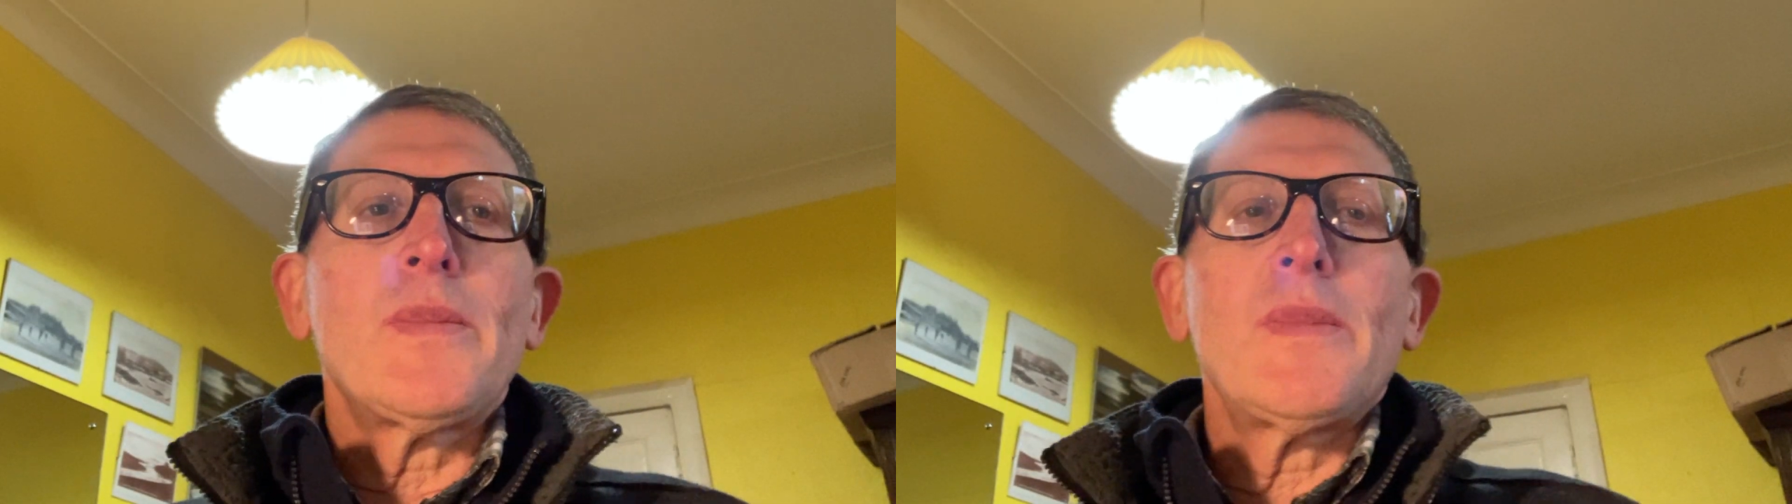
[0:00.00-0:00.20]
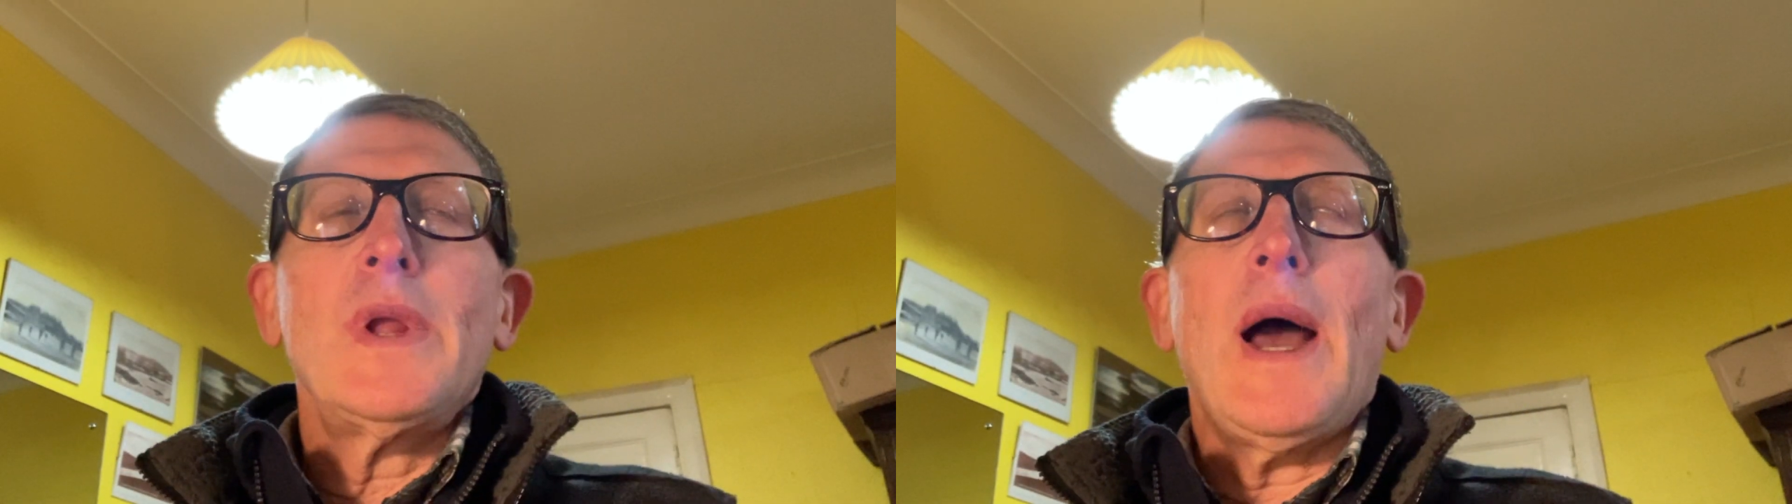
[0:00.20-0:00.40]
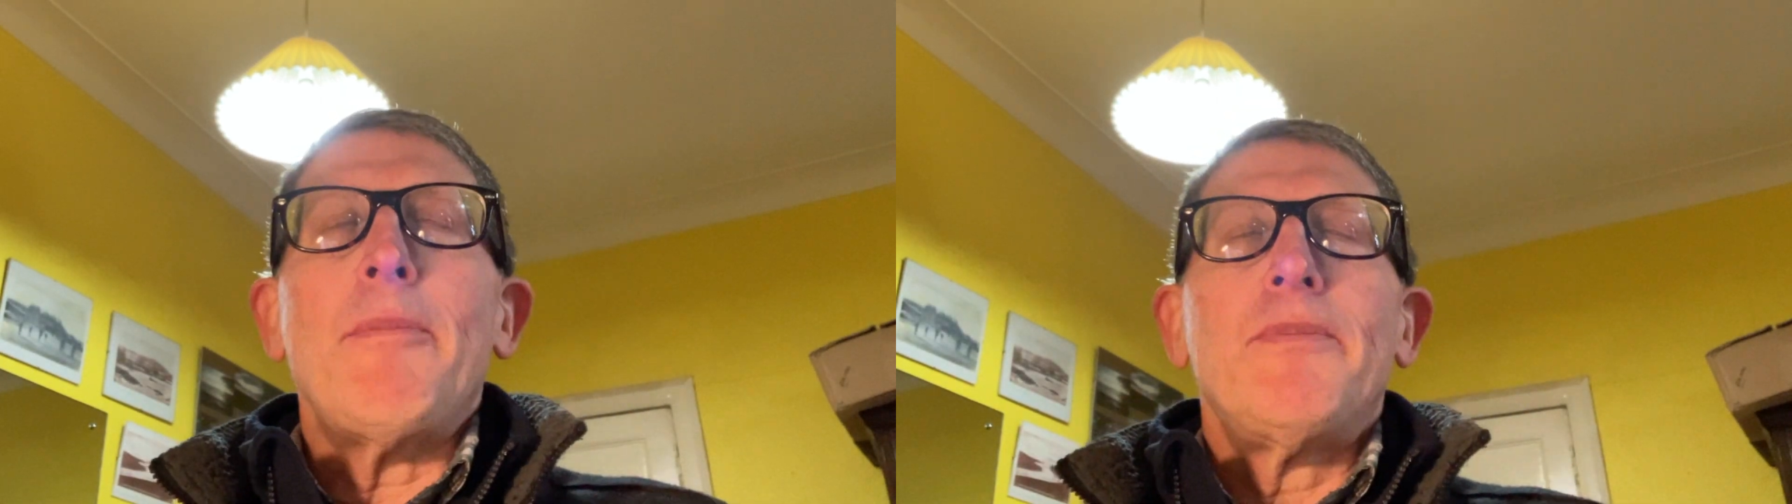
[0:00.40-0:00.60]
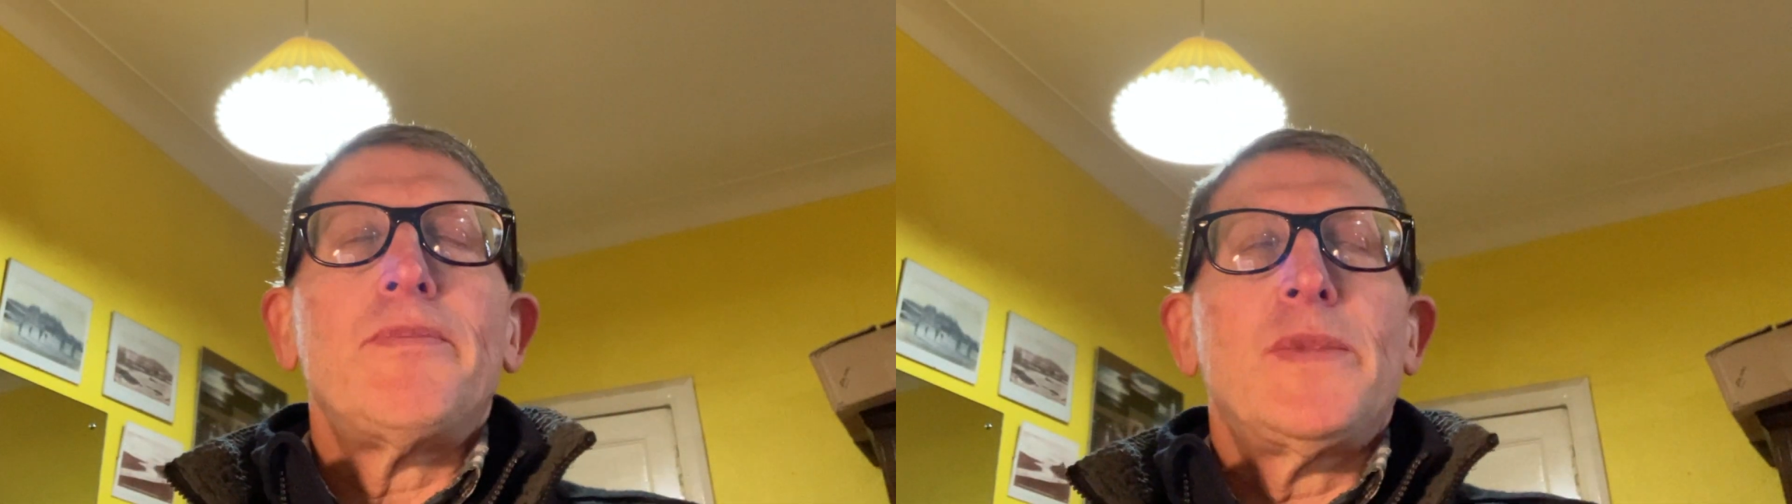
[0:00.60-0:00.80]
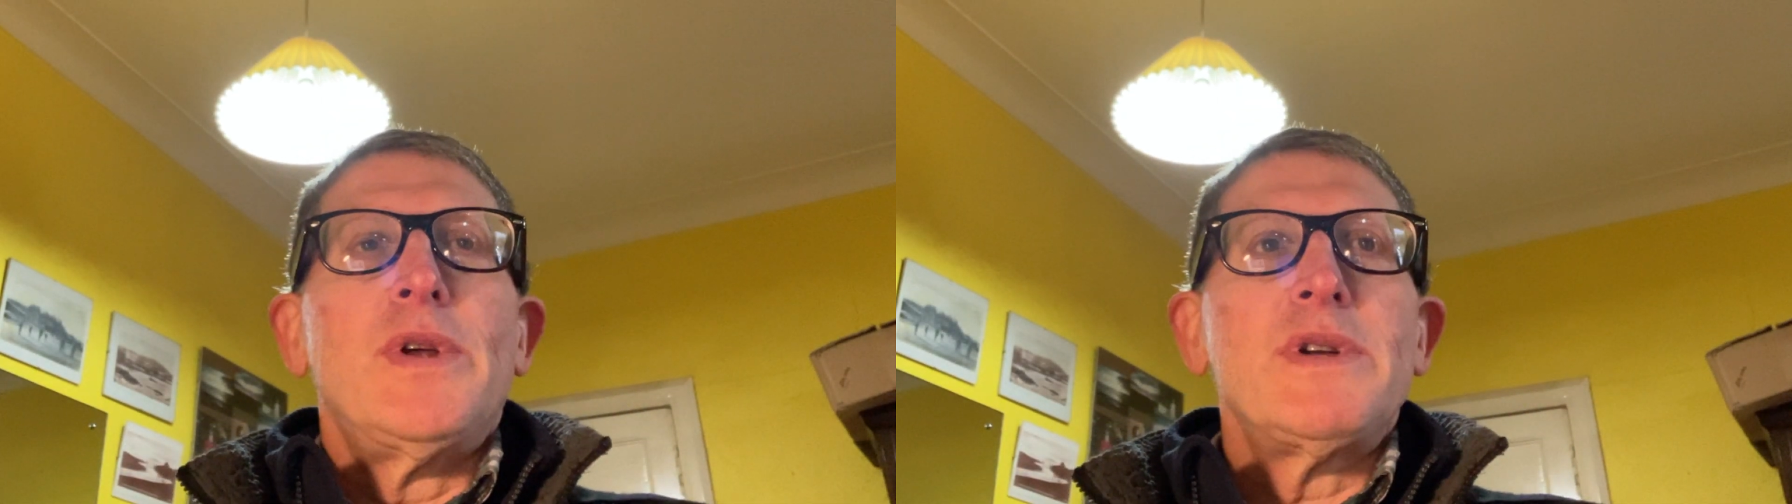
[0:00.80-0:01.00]
yeah,
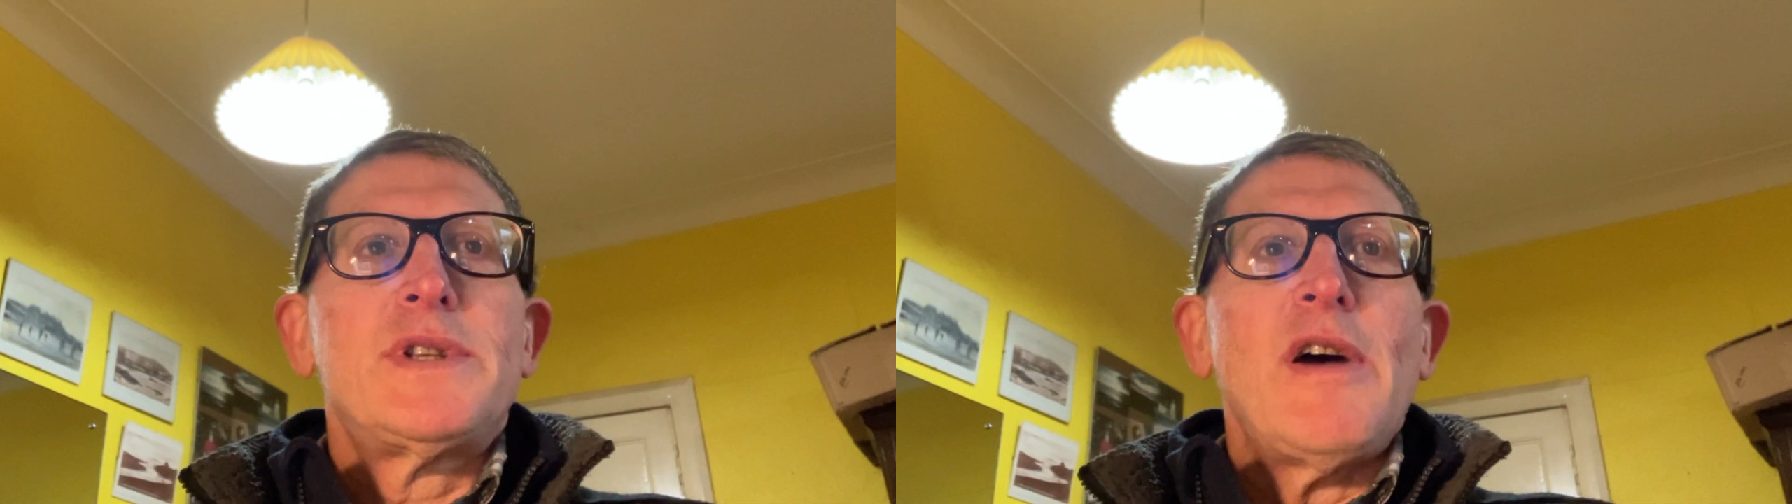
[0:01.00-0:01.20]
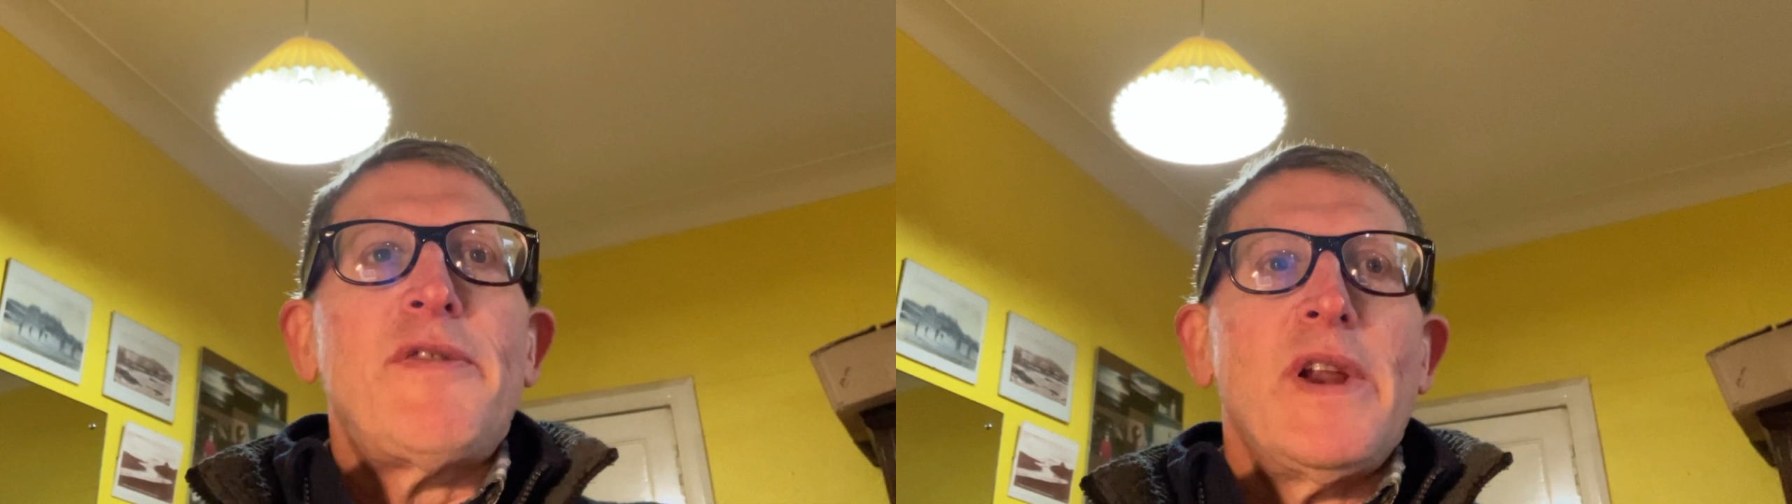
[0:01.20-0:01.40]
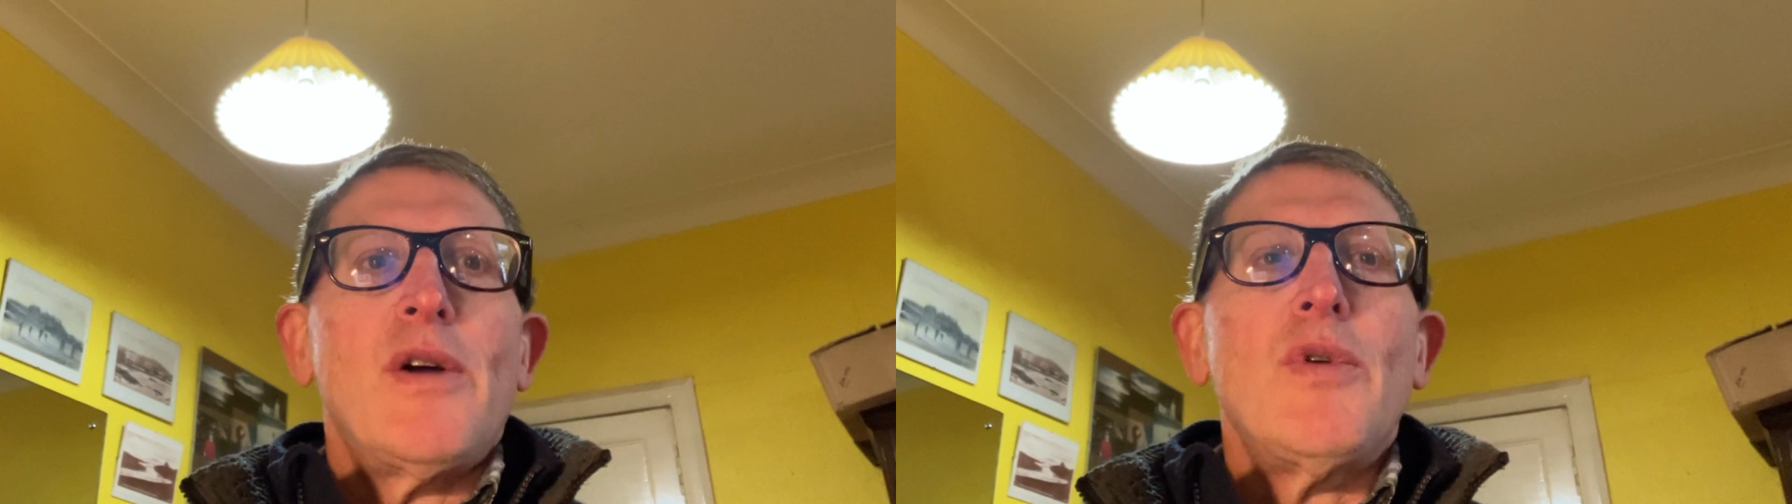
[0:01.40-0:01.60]
there is definitely